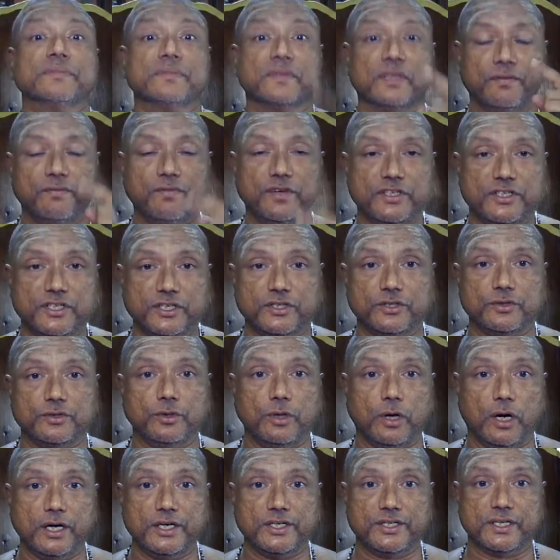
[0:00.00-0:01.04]
which is
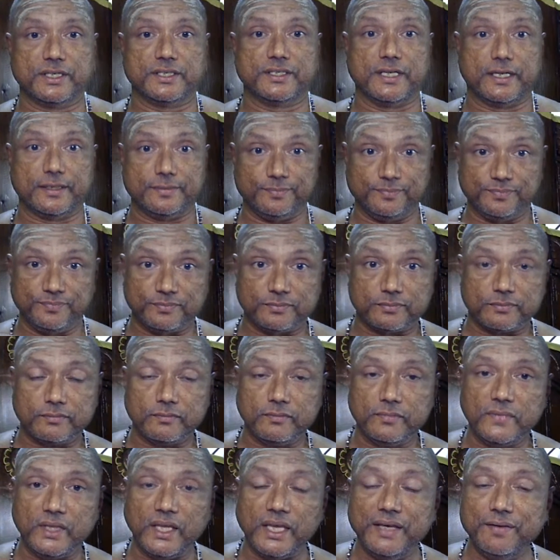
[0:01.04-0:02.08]
not just that.
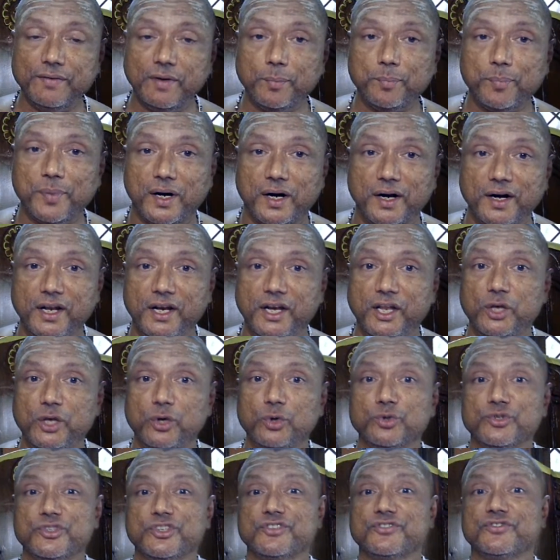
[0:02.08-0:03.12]
Even Panini
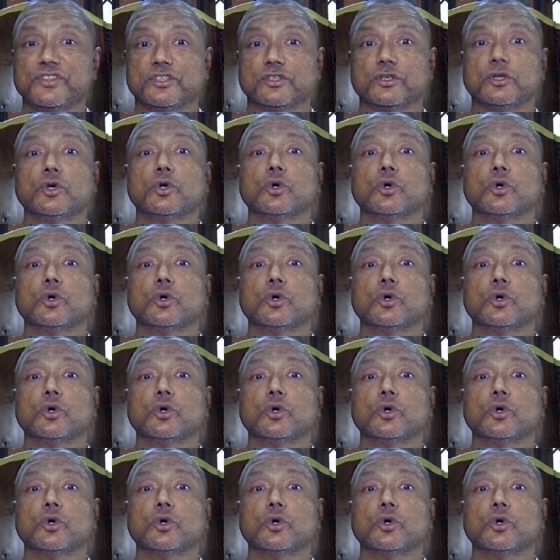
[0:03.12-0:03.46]
uses this